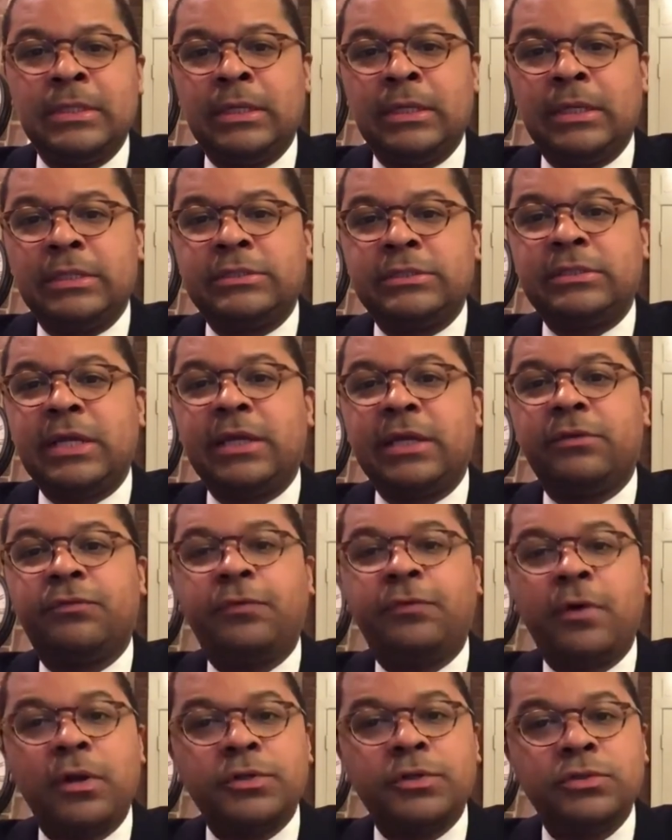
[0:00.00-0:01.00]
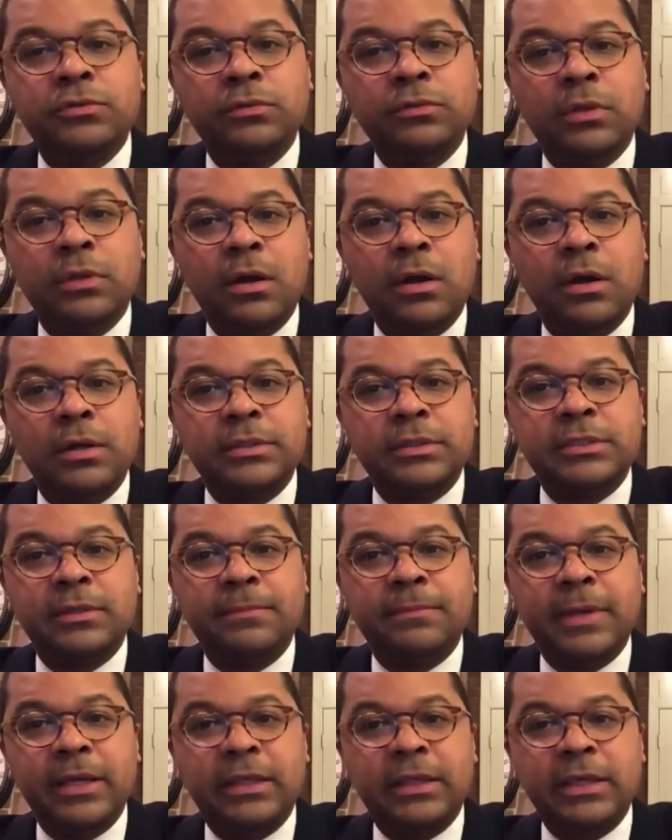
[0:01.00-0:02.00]
It's taken far too long
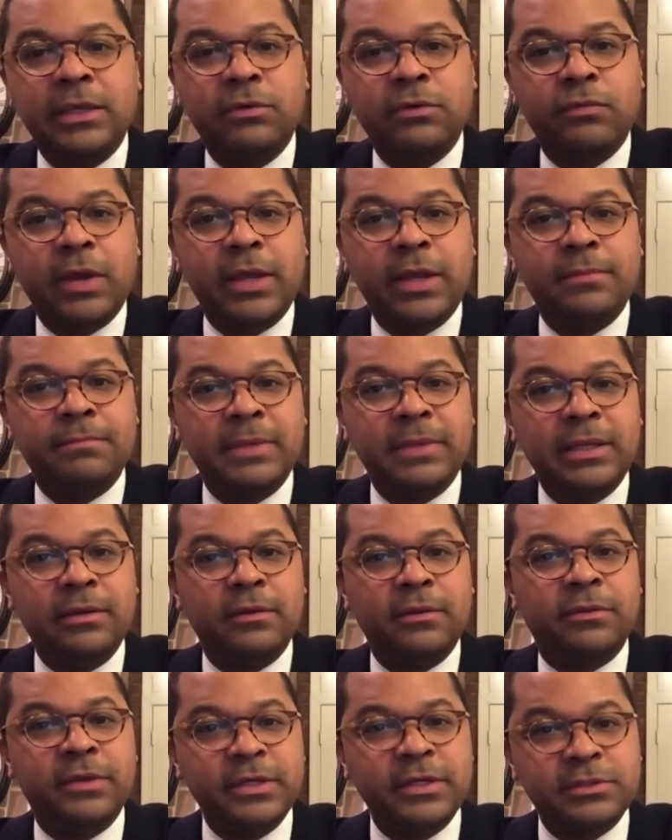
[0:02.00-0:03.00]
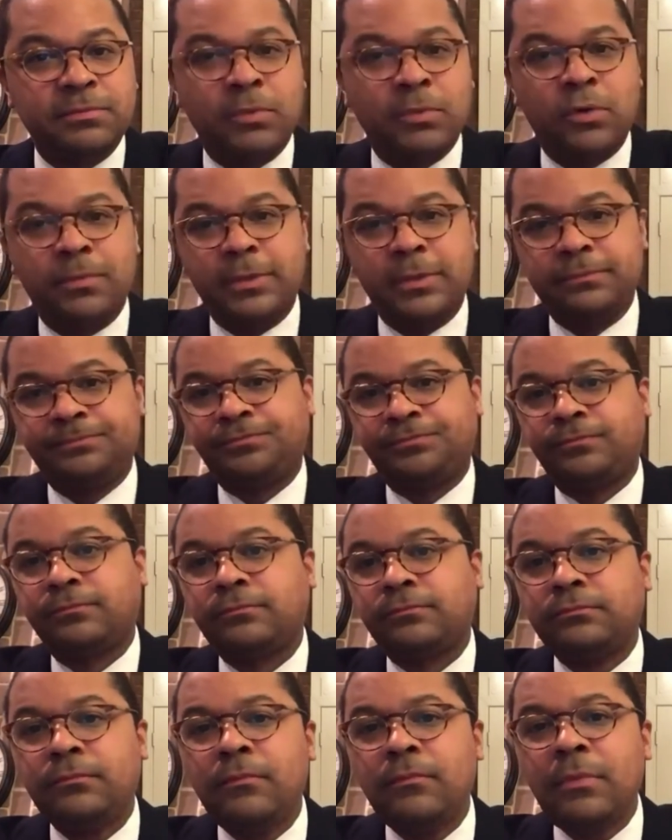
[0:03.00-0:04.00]
to make E-rate meet this moment,
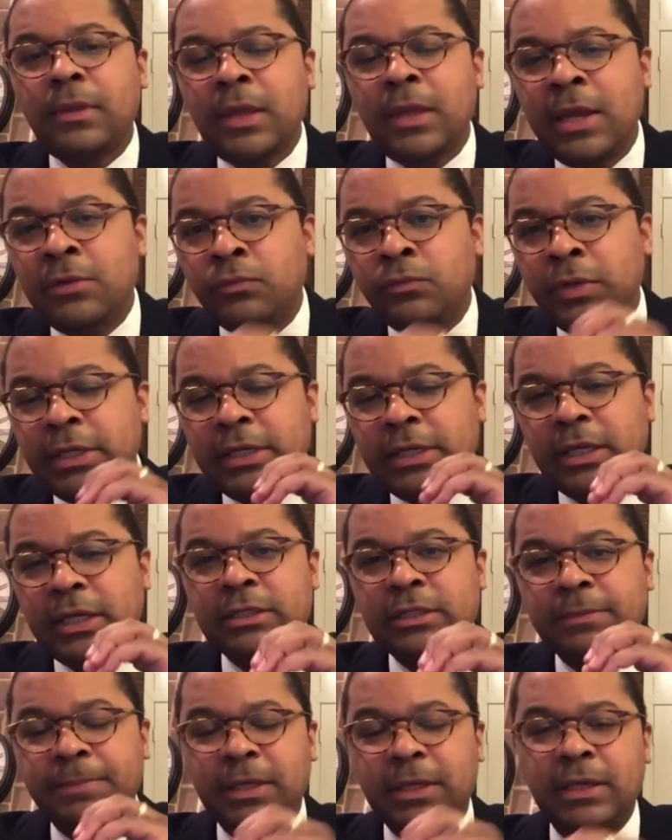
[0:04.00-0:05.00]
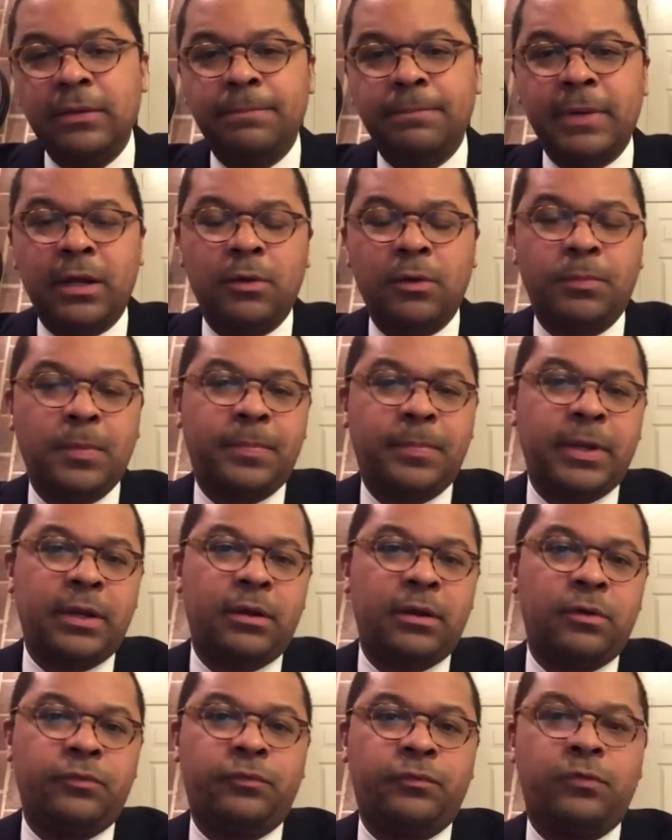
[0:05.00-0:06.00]
and we need to be better
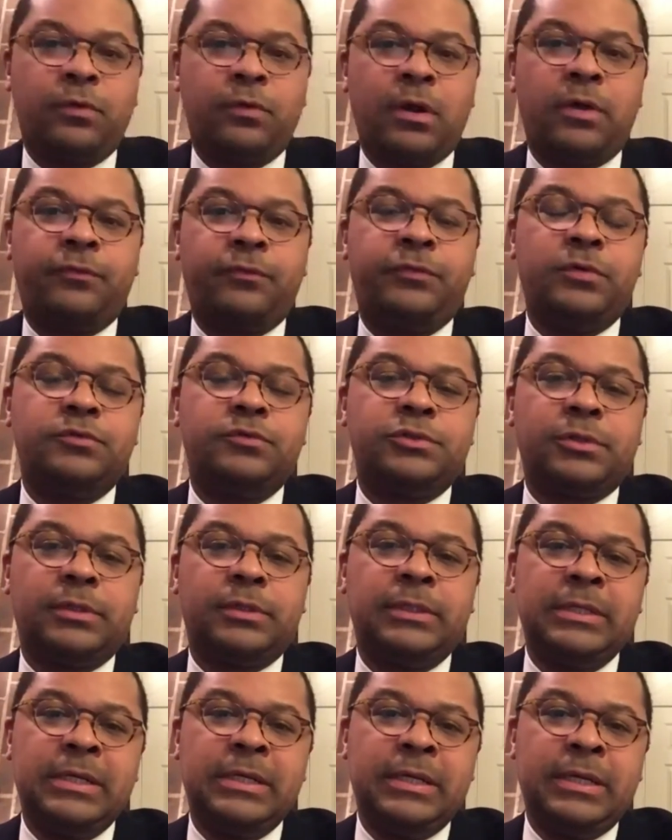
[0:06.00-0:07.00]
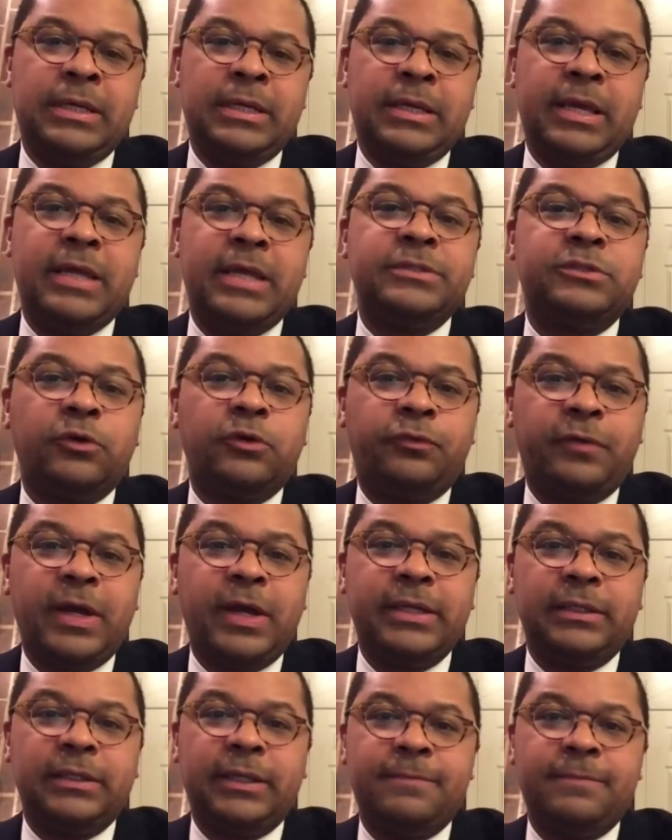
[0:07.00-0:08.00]
prepared for our future. And so
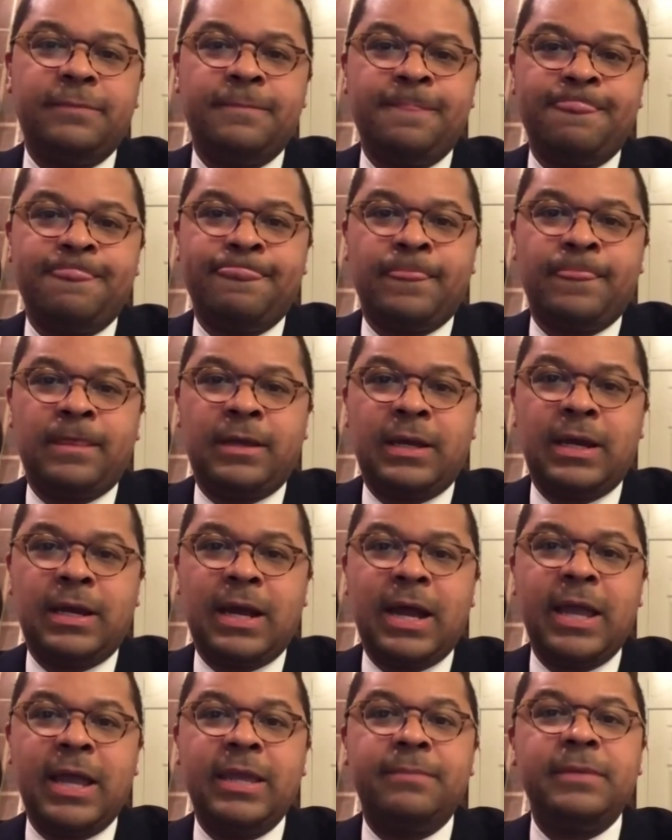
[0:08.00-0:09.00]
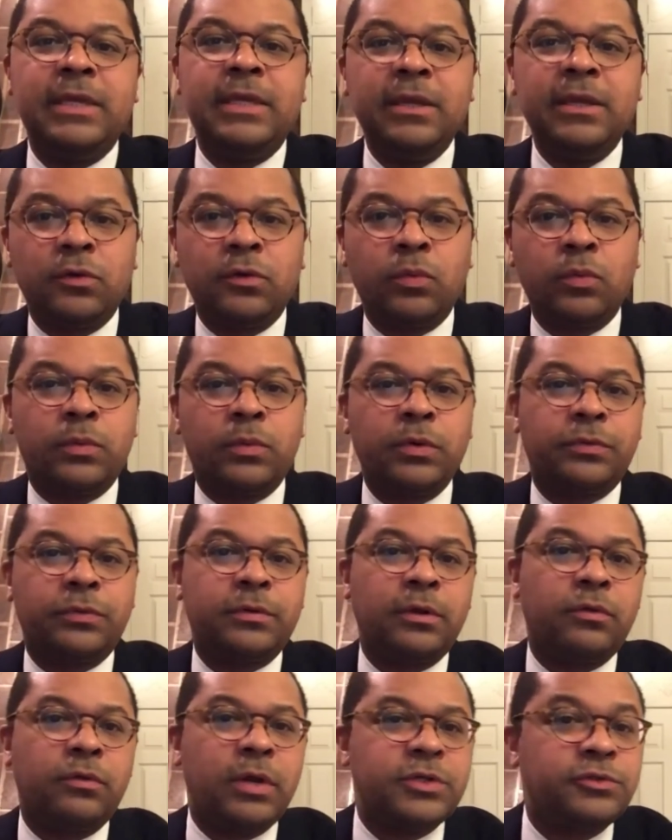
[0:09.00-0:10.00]
finally, I am eager to work with
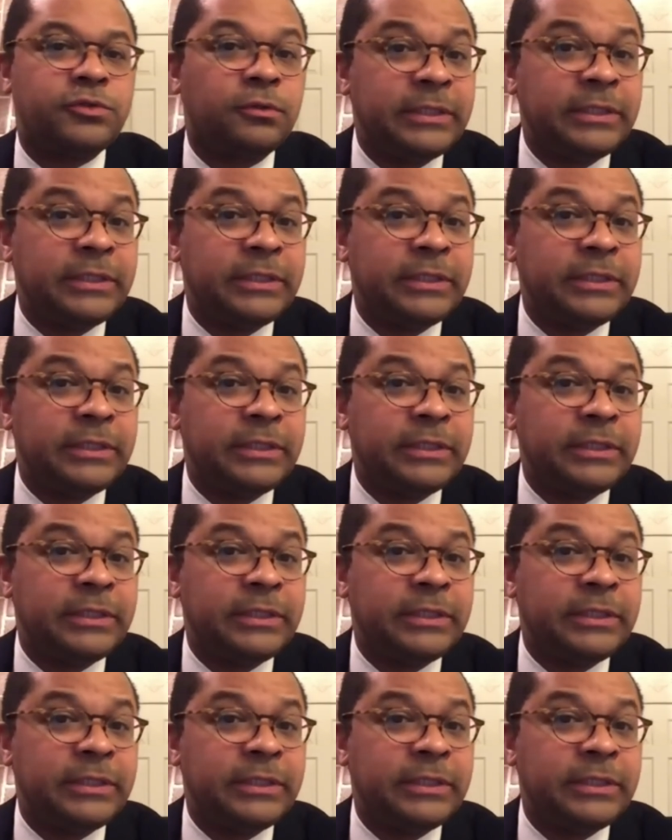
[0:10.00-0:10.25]
congressional